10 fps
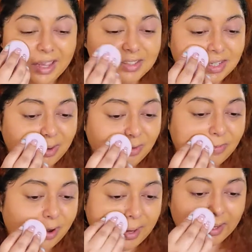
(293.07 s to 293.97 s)
and
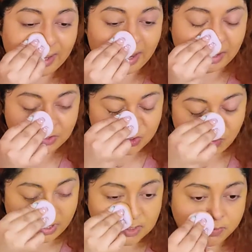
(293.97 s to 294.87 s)
terrifying and
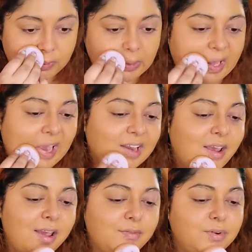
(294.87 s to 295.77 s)
stressful
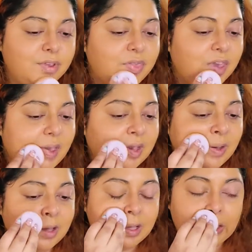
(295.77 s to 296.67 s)
and
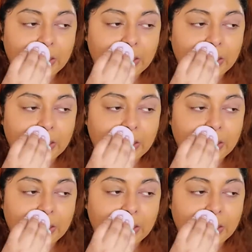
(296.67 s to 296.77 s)
everything,